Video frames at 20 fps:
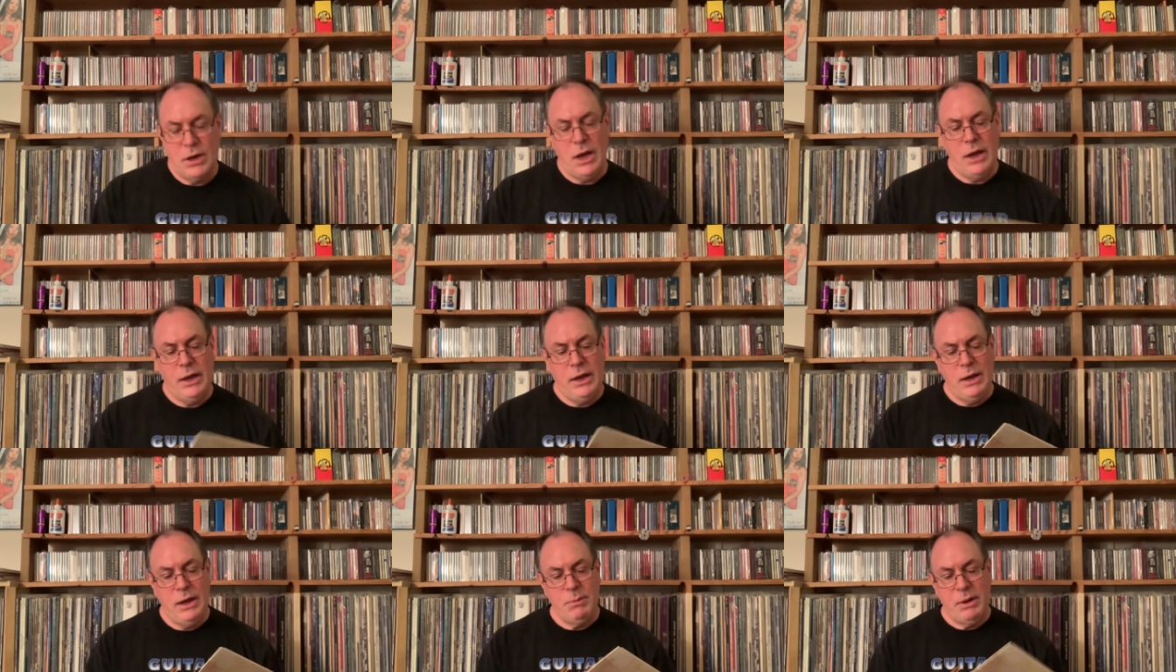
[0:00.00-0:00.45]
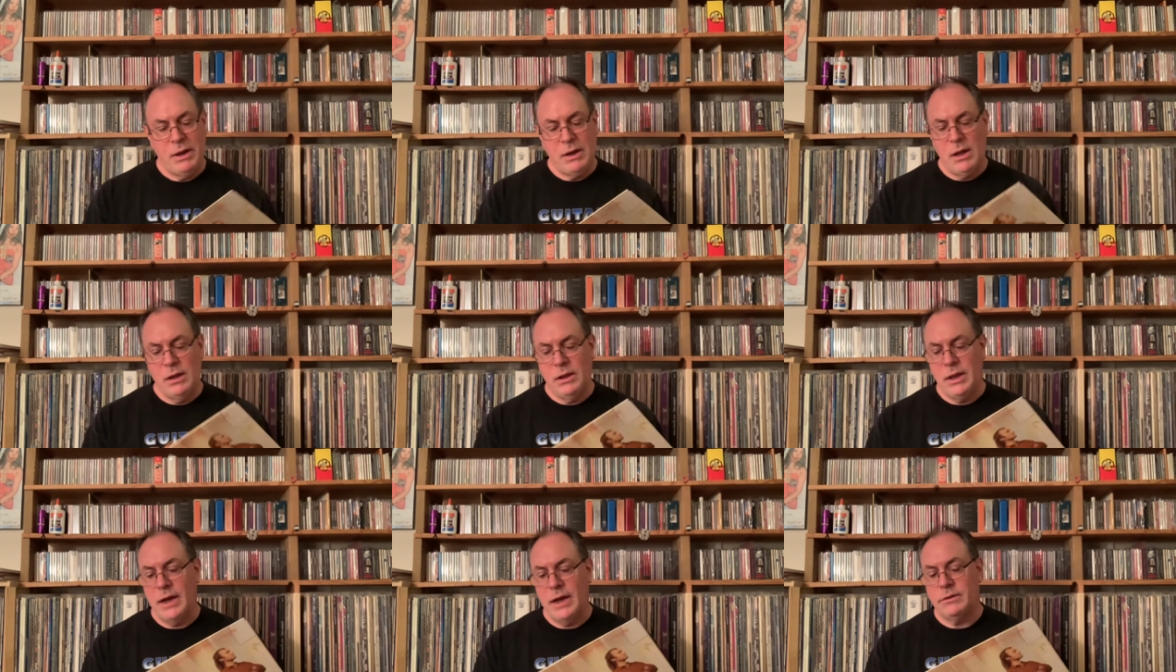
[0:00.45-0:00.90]
I am a
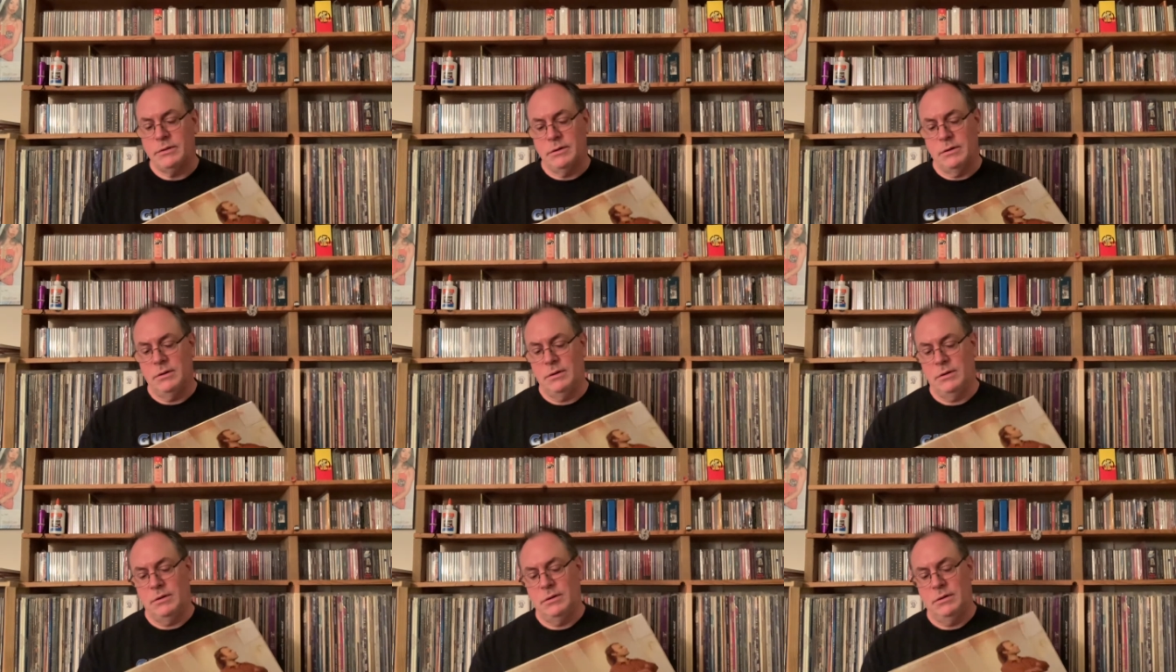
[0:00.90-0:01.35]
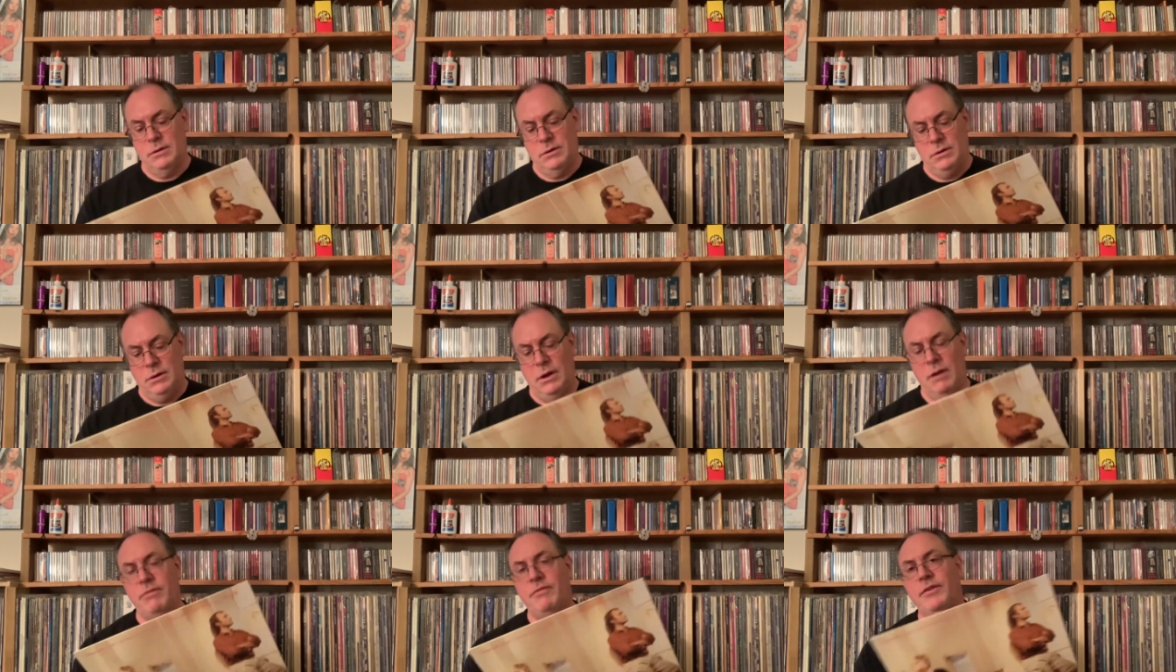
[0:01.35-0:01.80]
collector,
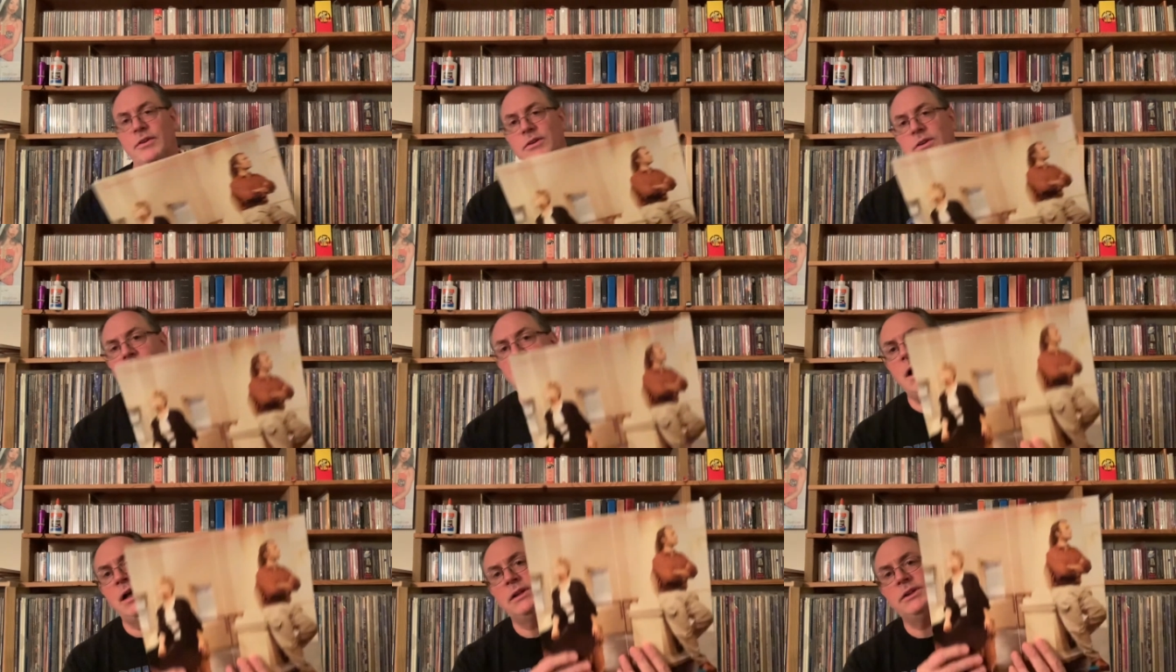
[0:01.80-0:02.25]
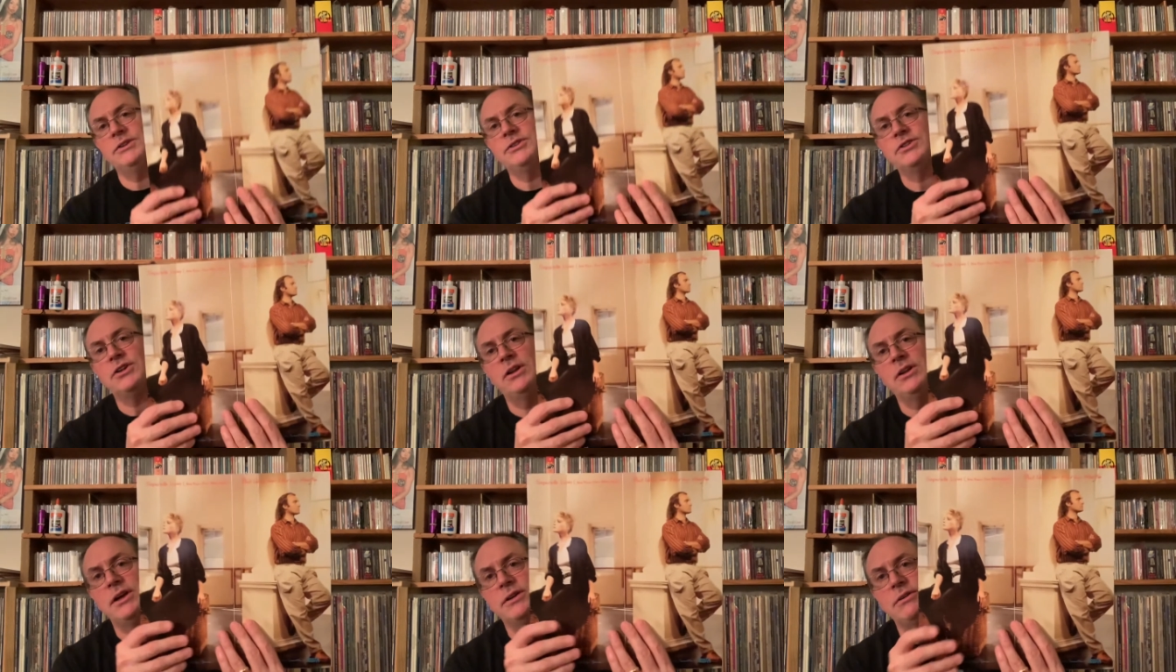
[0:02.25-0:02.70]
a Phil Collins
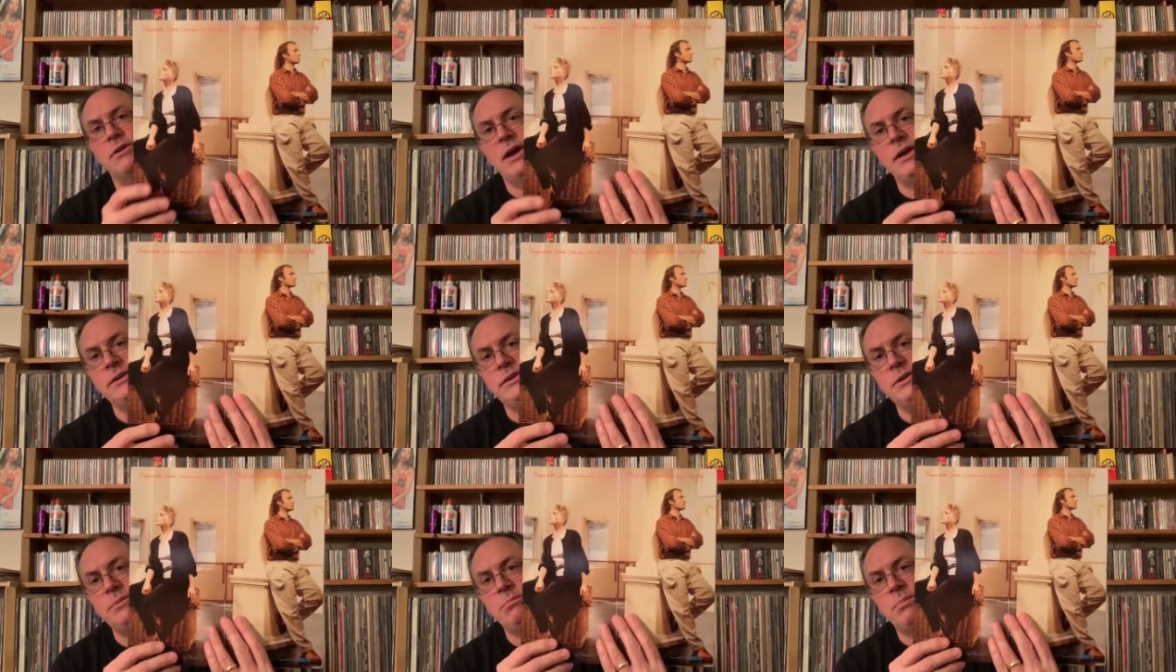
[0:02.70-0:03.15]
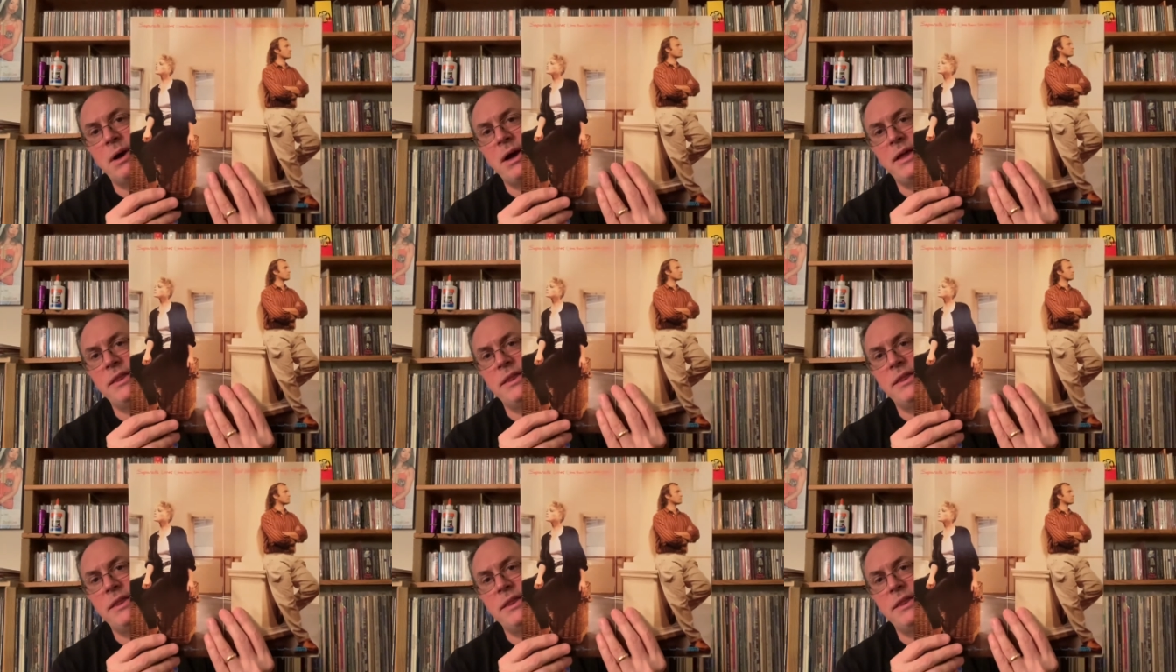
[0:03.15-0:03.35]
collector, I did buy